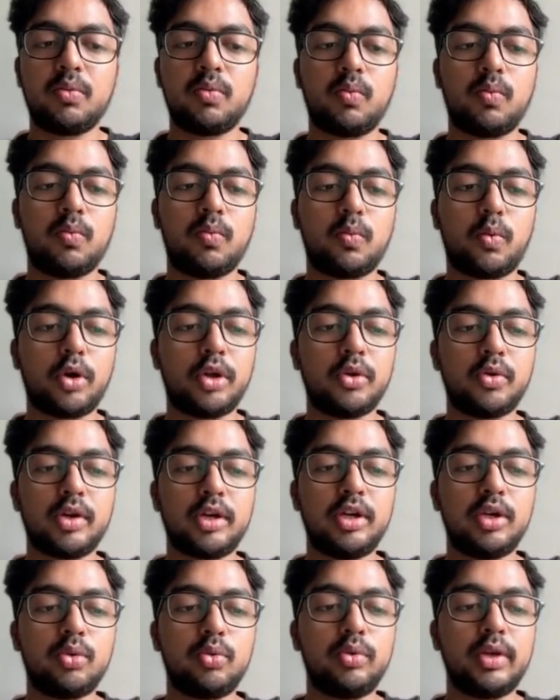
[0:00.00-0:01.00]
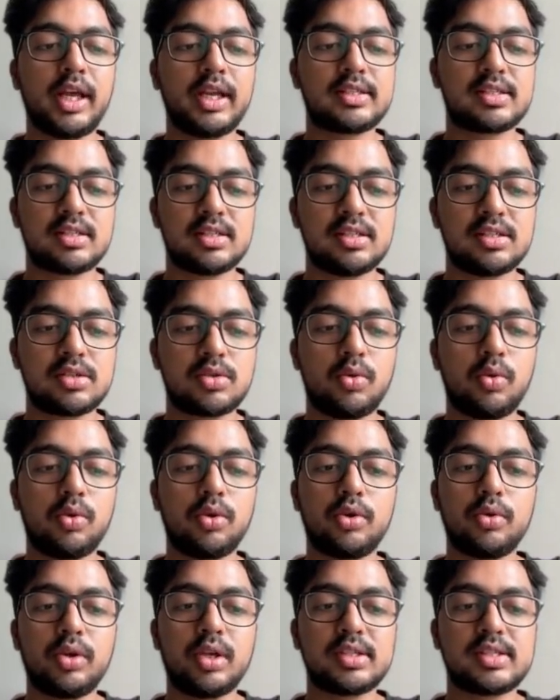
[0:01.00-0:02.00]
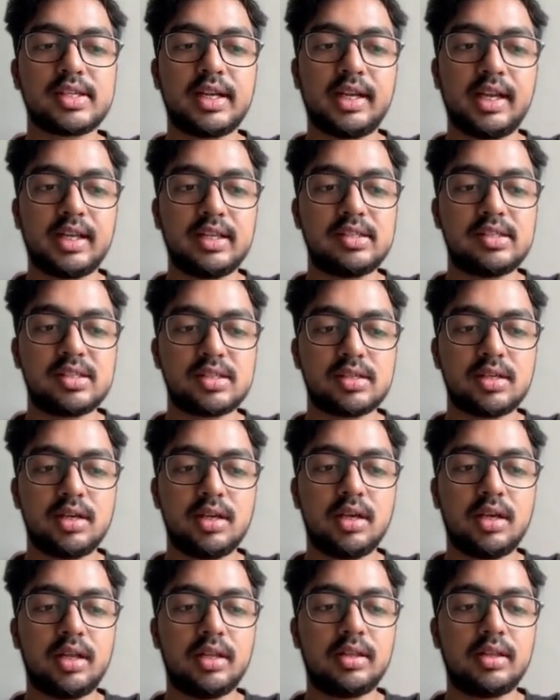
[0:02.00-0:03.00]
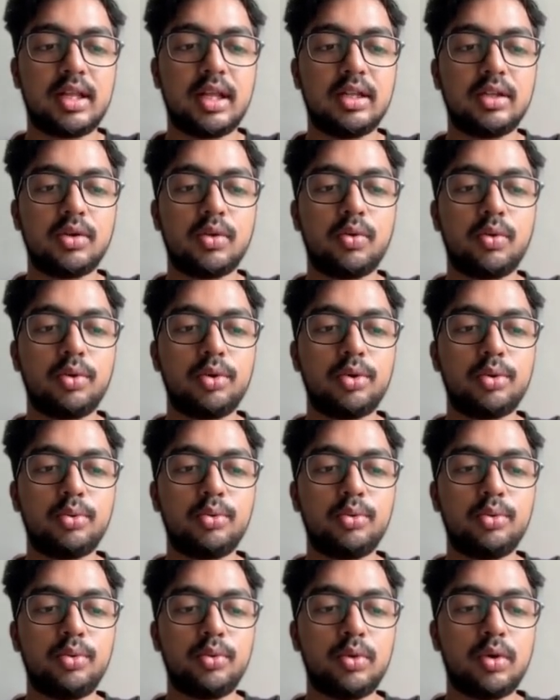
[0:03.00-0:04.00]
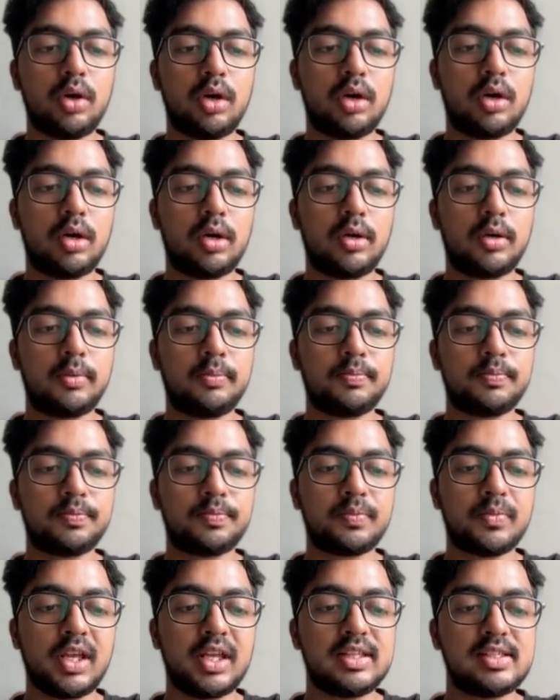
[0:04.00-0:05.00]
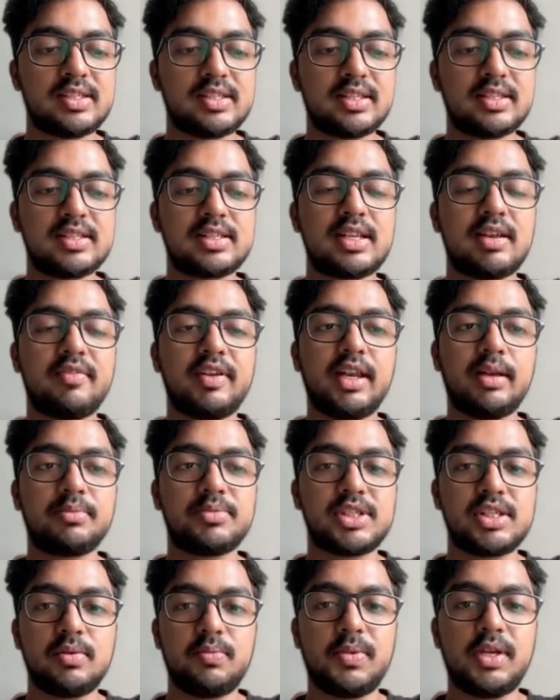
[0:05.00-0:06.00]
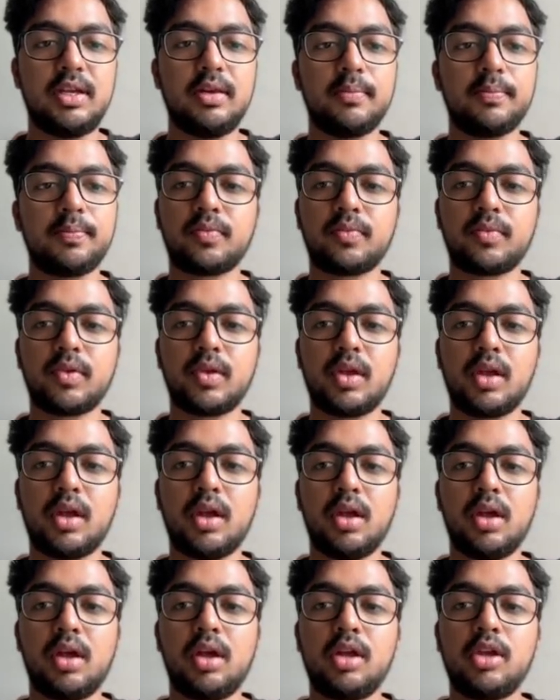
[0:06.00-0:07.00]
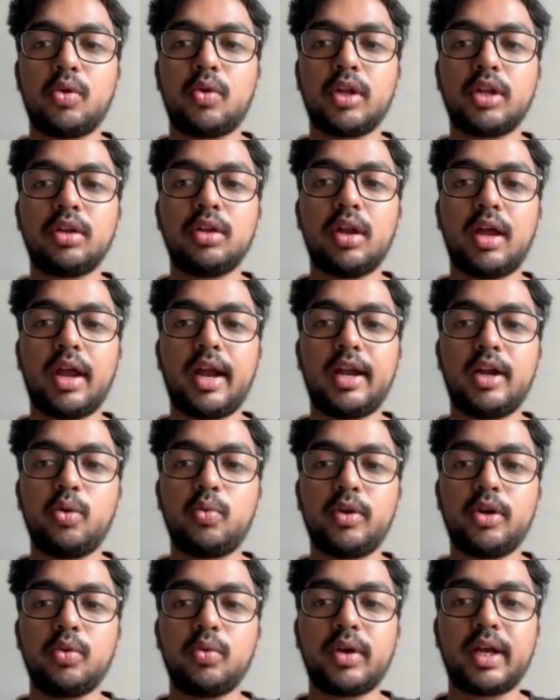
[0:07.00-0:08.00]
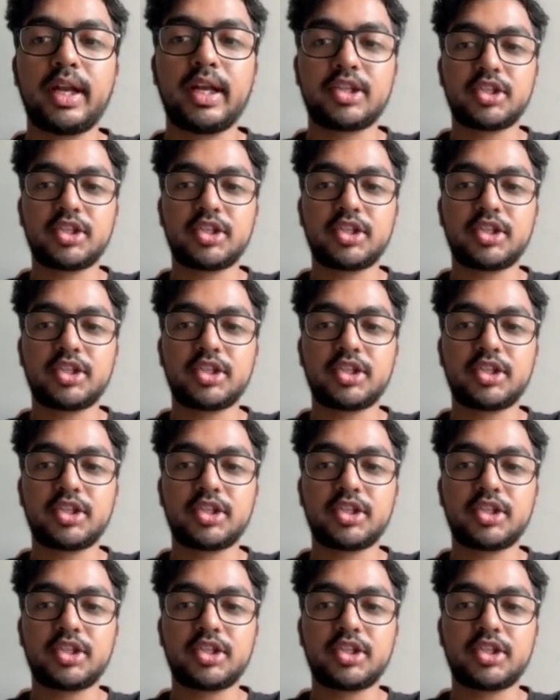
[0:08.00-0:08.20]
what you can do next is go to your settings, then go to instance level MCP. You can head over to connection